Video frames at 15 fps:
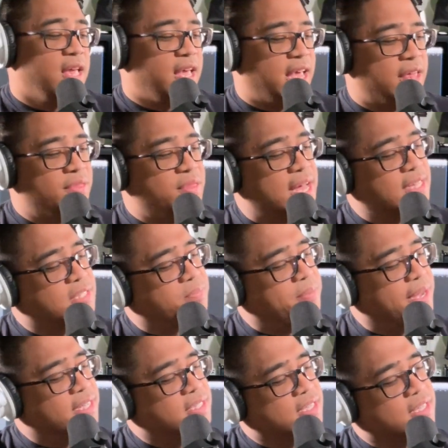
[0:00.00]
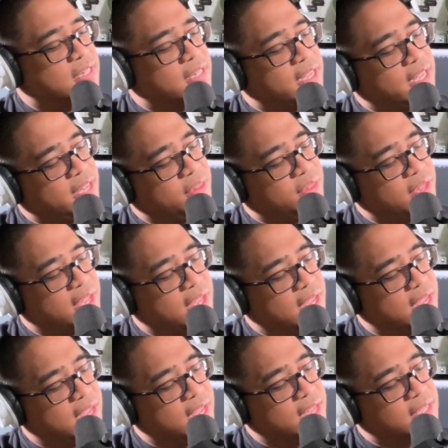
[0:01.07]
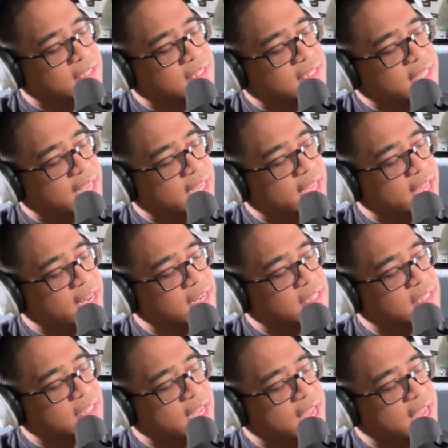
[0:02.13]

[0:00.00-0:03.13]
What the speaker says: And that's basically the second